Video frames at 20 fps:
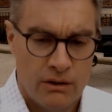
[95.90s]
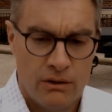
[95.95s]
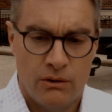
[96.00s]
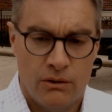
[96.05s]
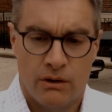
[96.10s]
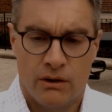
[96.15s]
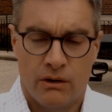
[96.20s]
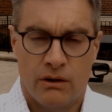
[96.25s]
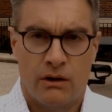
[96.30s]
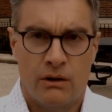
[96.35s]
you
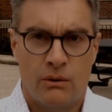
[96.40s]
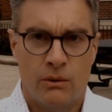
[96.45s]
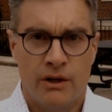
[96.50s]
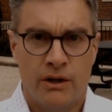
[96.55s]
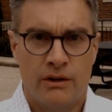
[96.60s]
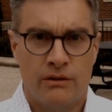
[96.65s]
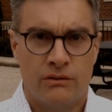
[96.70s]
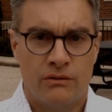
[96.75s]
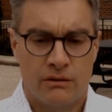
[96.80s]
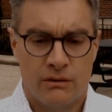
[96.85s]
can
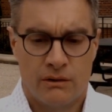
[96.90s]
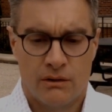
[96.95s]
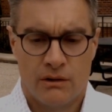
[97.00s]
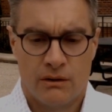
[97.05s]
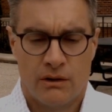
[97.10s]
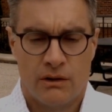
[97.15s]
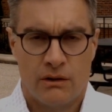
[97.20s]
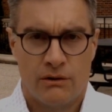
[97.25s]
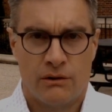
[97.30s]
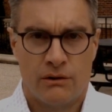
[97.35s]
always
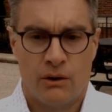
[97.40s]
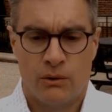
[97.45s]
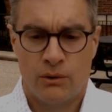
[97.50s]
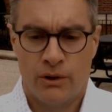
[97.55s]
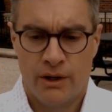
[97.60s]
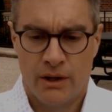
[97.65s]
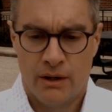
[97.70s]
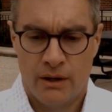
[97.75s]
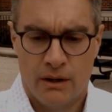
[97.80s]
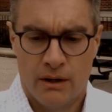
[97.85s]
throw
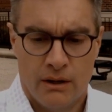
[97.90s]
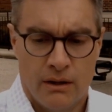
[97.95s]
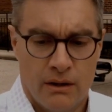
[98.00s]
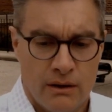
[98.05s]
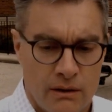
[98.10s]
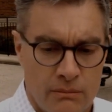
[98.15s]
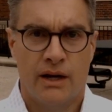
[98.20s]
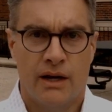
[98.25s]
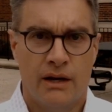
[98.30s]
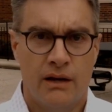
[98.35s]
in
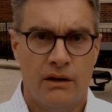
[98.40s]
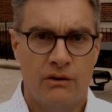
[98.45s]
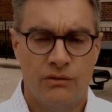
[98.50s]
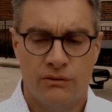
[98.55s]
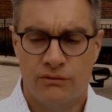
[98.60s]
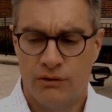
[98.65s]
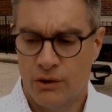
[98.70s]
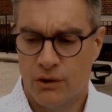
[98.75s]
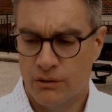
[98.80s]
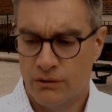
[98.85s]

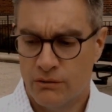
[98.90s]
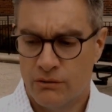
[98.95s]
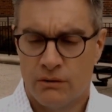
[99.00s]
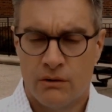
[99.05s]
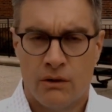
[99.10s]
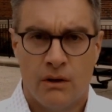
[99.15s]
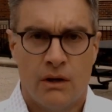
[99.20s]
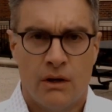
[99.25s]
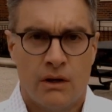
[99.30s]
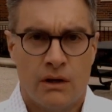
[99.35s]
adhesive notes
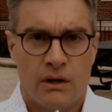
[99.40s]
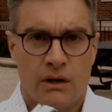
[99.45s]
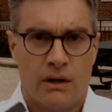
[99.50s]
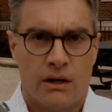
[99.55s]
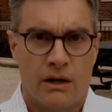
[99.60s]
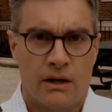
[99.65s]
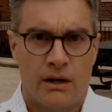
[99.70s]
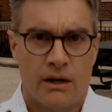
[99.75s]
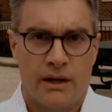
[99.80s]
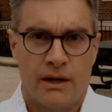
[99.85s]

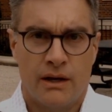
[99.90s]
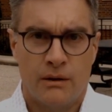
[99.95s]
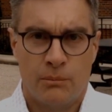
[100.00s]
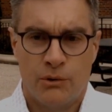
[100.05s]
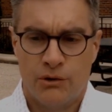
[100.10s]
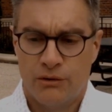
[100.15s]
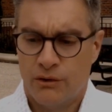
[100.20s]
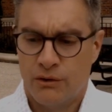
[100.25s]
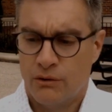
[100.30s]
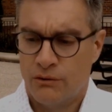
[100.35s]
and
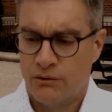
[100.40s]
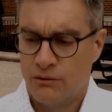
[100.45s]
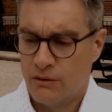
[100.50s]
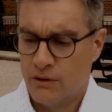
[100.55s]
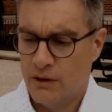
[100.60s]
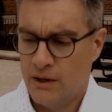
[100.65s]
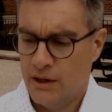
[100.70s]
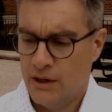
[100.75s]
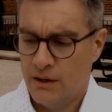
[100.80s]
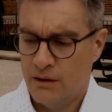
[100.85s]
put those
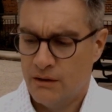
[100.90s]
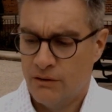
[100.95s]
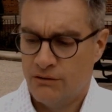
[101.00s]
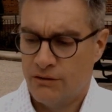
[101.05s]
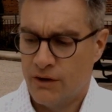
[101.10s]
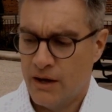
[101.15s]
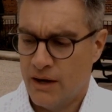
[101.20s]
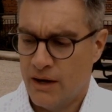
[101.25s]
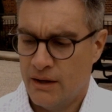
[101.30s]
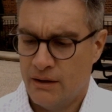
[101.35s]

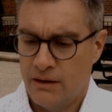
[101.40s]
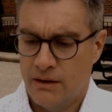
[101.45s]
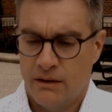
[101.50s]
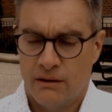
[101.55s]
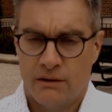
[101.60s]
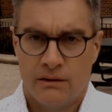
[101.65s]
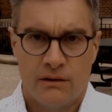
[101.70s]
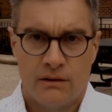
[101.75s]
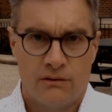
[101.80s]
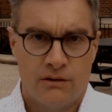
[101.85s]
inside
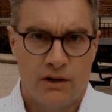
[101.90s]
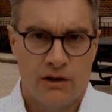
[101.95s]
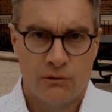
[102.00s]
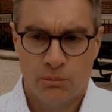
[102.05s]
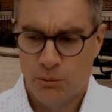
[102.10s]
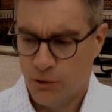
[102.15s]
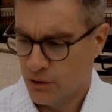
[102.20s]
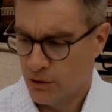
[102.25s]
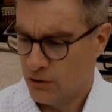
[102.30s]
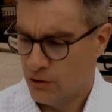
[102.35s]
the
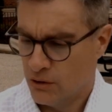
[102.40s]
textbook.